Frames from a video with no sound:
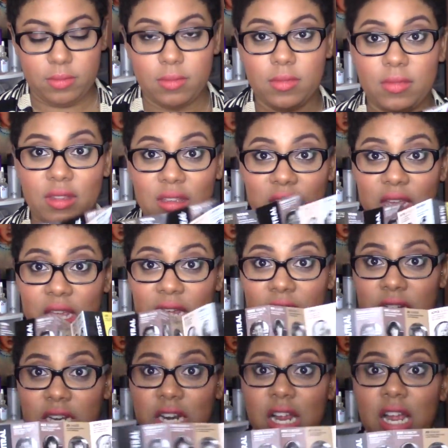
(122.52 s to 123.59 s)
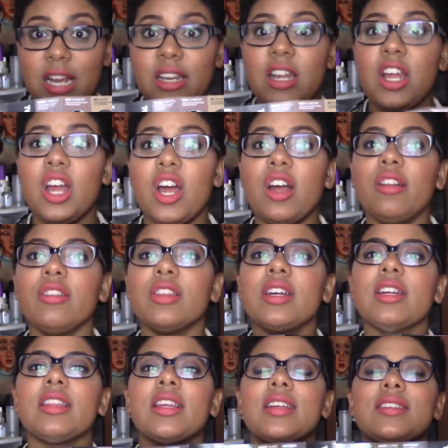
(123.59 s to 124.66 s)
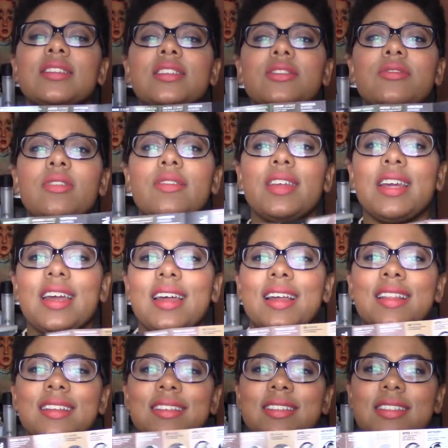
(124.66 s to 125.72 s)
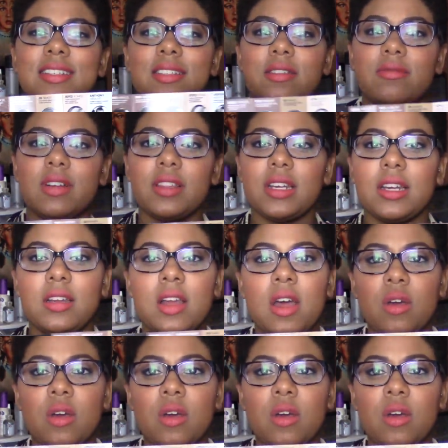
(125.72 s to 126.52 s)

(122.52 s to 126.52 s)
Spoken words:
Look at this. These are all the colors. These are all the...